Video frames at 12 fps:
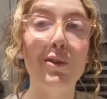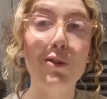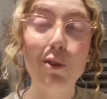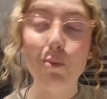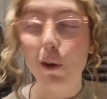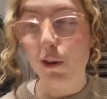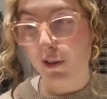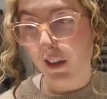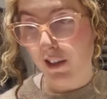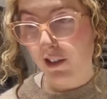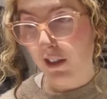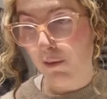other box
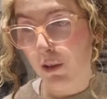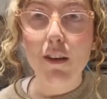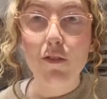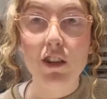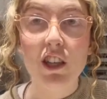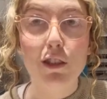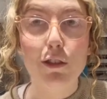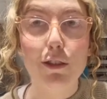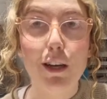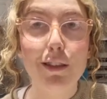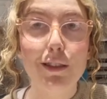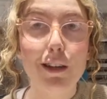actually. It's definitely a success.